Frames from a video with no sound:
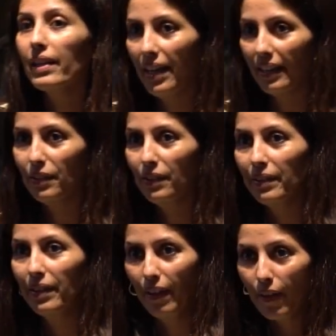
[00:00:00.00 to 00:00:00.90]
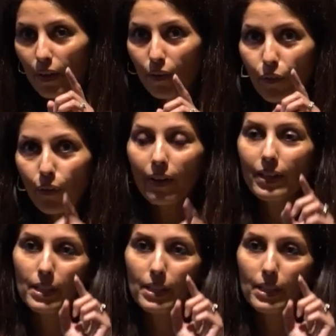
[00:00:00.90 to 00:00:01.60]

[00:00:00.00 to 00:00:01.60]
connector for a